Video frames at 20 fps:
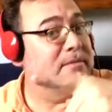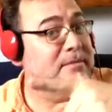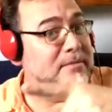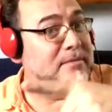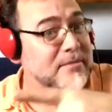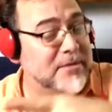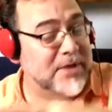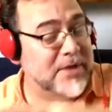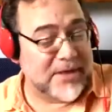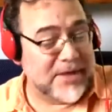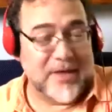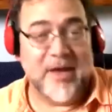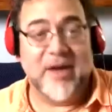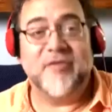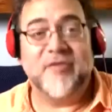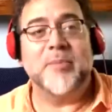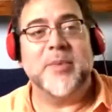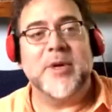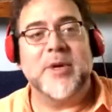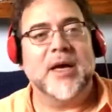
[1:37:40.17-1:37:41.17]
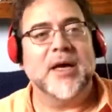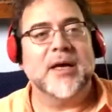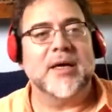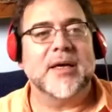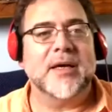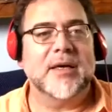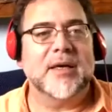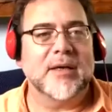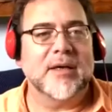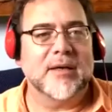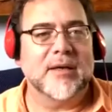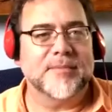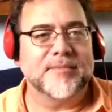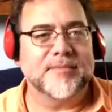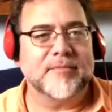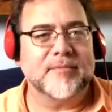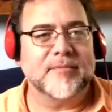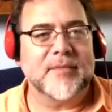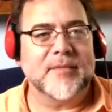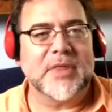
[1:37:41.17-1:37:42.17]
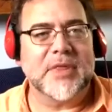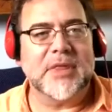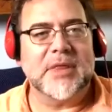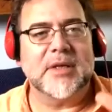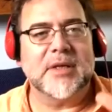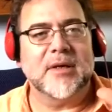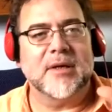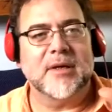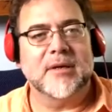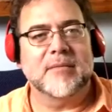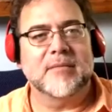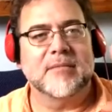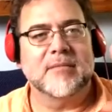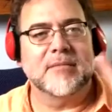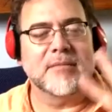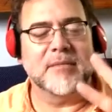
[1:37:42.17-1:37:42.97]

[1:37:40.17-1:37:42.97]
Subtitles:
but the FBI can. And